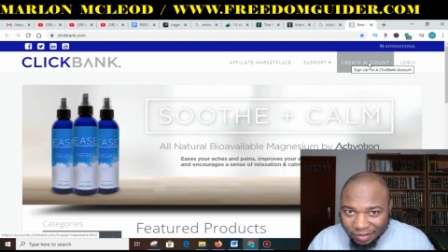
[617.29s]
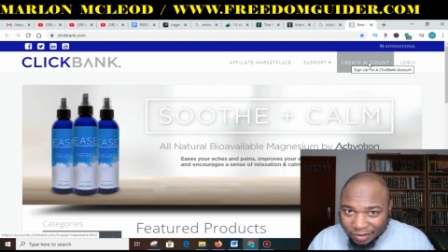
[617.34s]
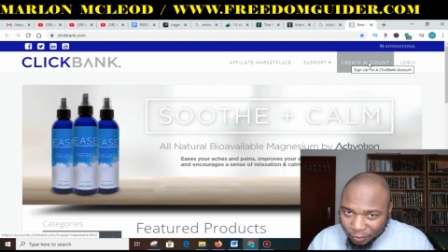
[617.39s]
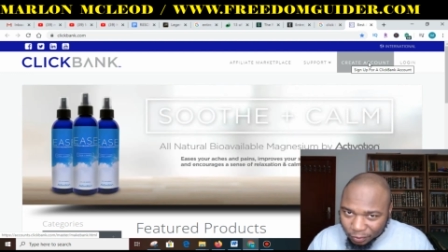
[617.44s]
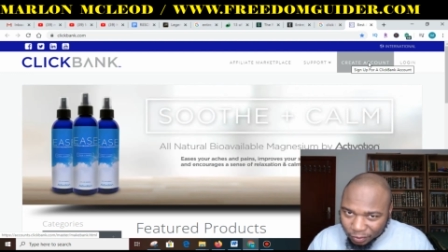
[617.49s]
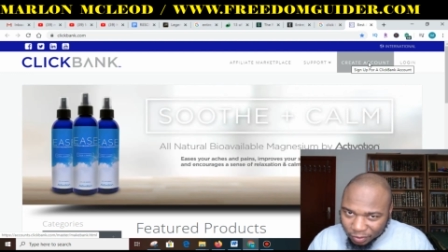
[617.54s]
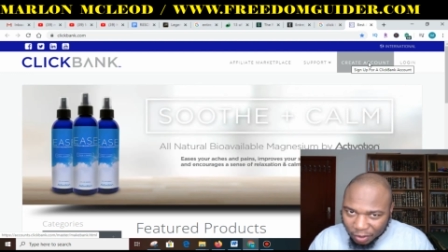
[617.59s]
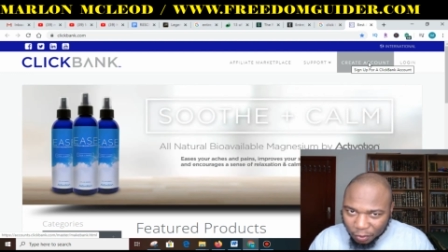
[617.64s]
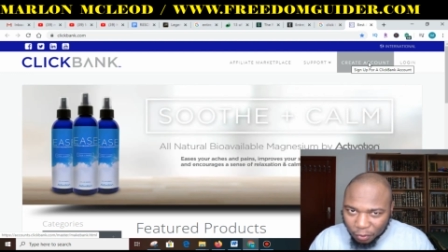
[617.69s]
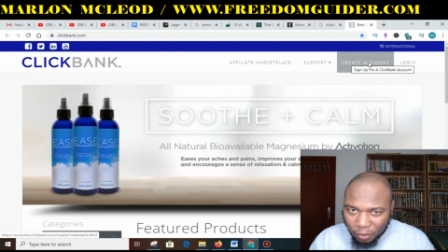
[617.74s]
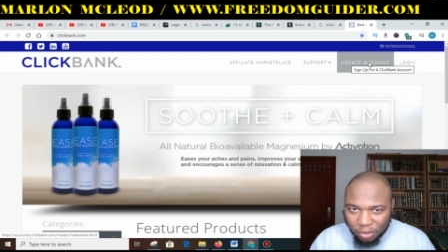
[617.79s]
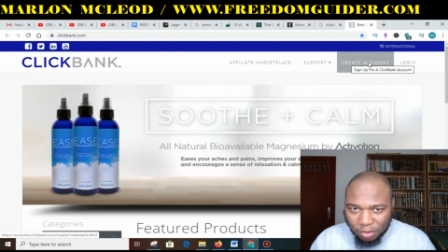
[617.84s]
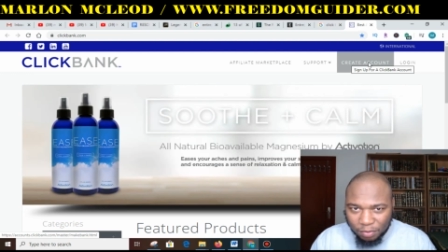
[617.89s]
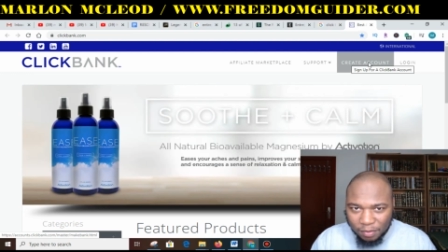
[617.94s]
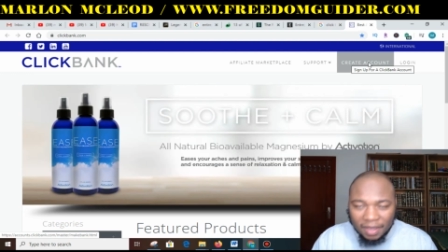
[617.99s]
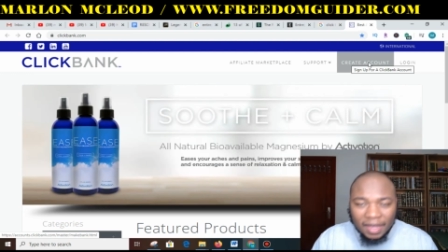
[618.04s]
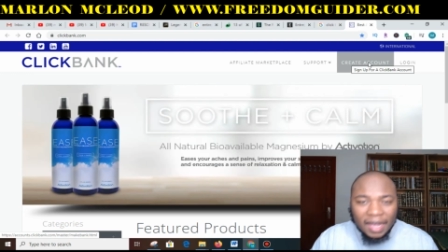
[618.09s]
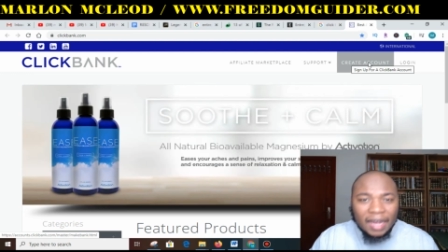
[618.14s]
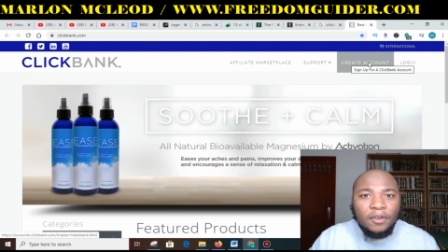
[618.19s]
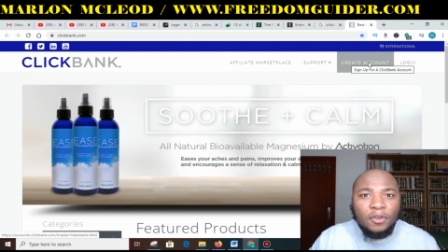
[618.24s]
So stick with
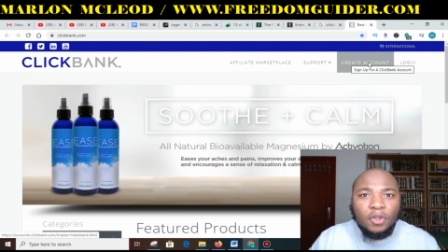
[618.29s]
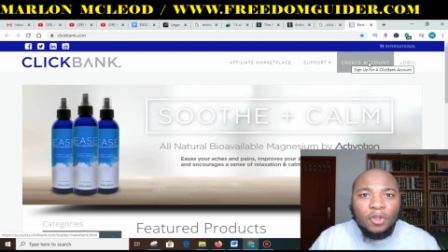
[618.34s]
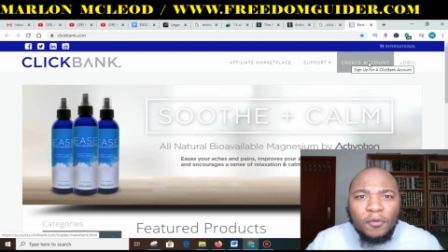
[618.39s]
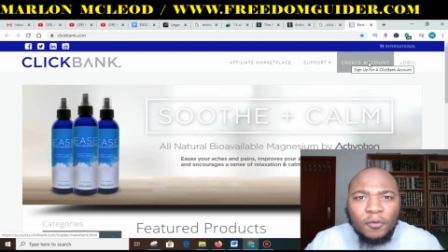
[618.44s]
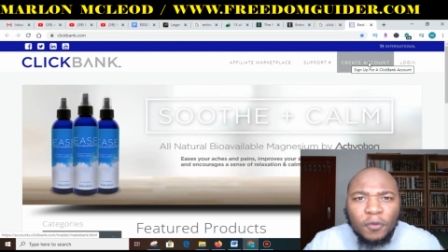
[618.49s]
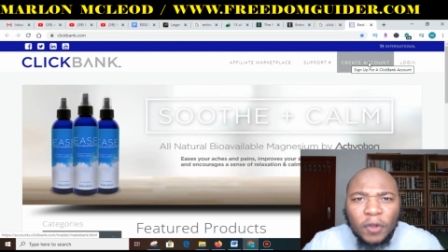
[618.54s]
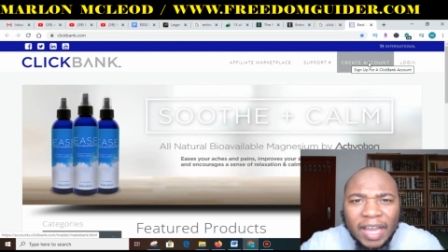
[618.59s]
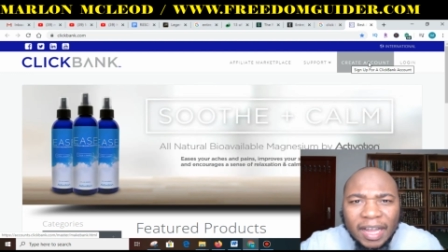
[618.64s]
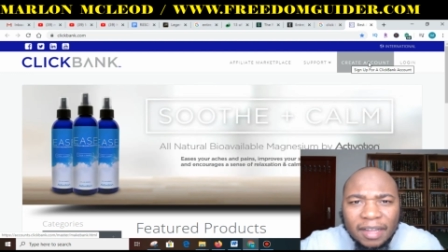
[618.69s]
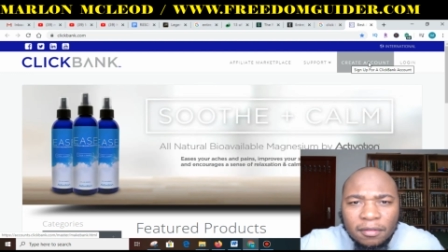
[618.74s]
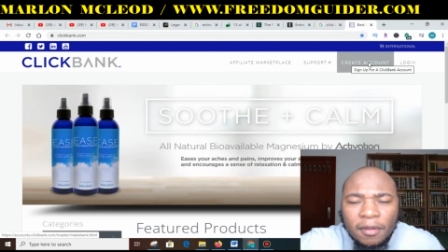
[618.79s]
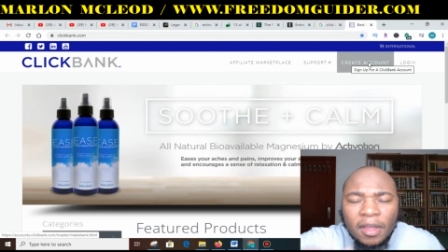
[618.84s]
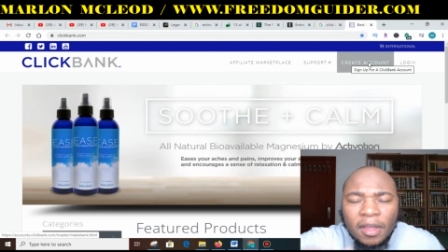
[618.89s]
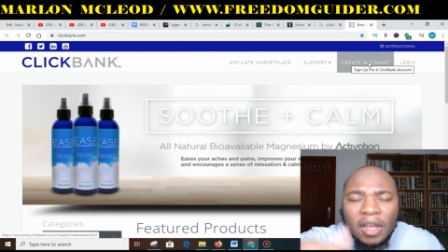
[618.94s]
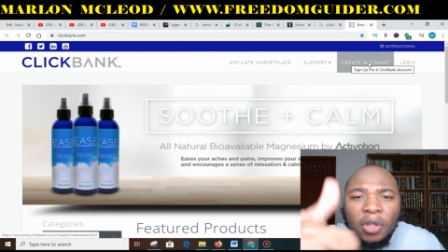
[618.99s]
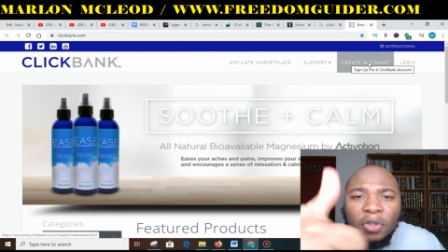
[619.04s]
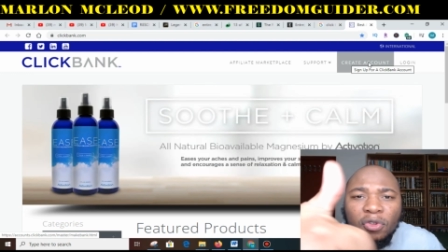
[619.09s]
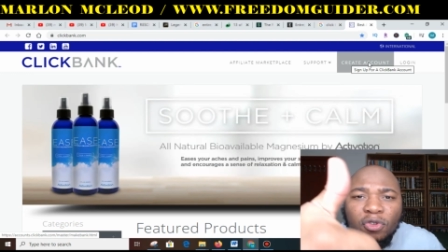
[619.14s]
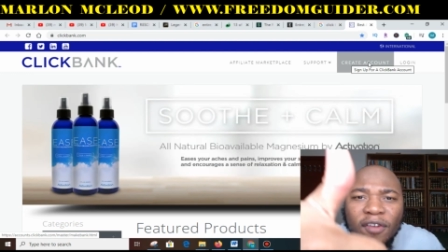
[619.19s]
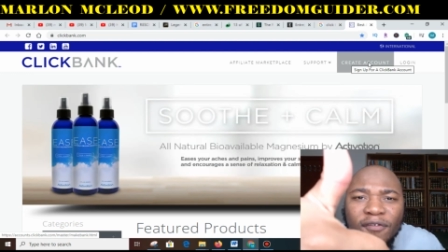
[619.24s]
me, and don't forget
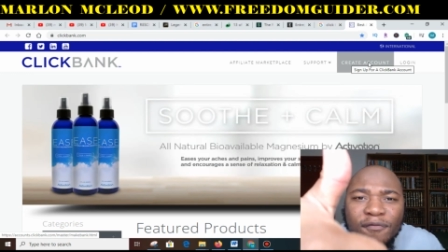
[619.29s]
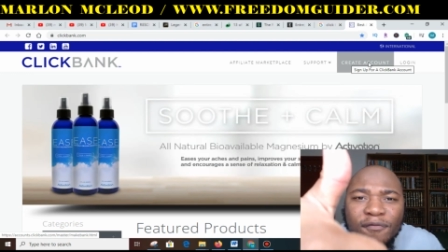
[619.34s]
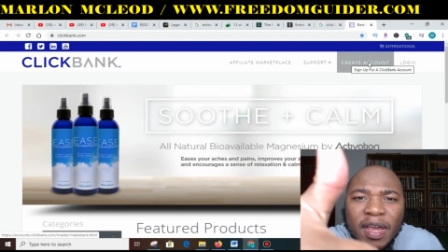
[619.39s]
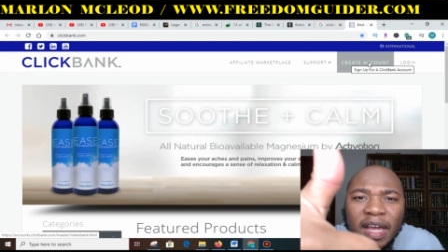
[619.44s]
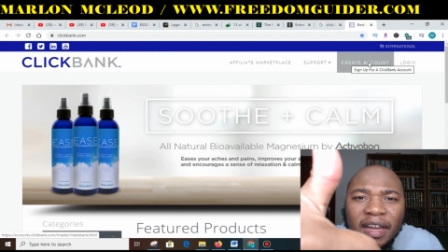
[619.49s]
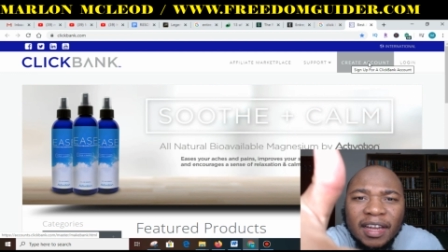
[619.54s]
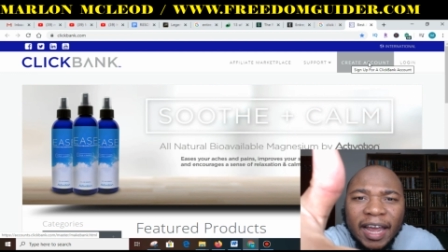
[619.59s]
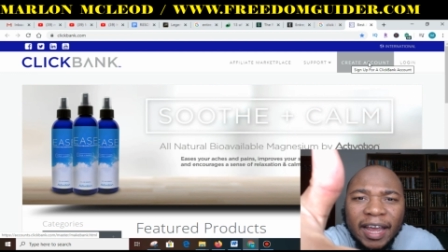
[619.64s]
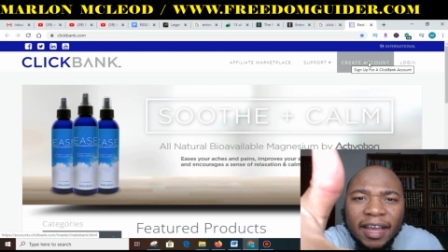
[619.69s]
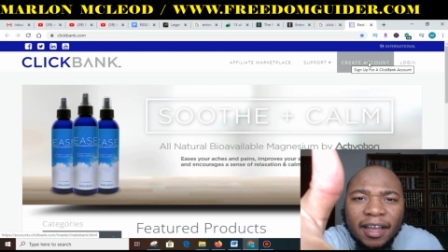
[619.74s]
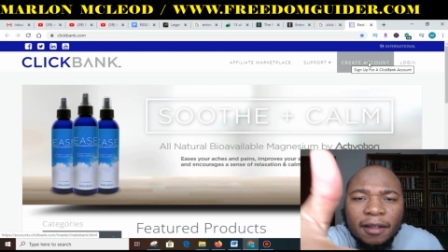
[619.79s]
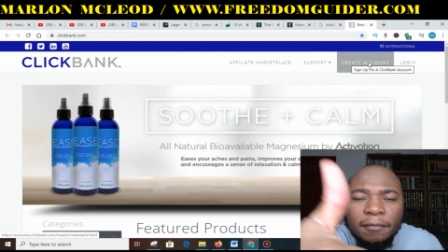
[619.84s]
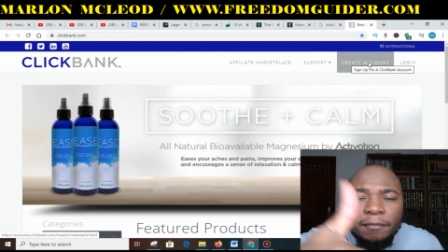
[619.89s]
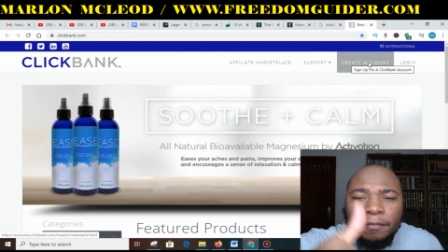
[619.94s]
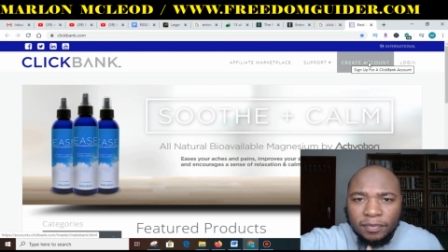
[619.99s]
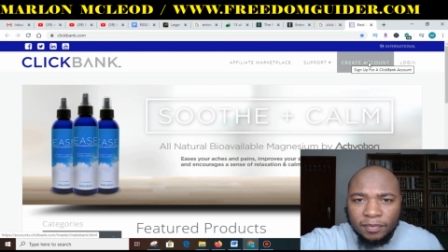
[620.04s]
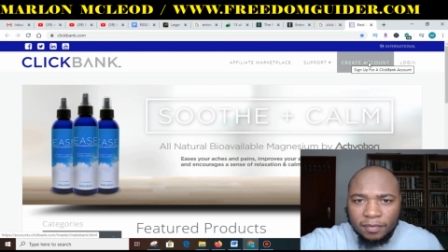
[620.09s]
to give me a like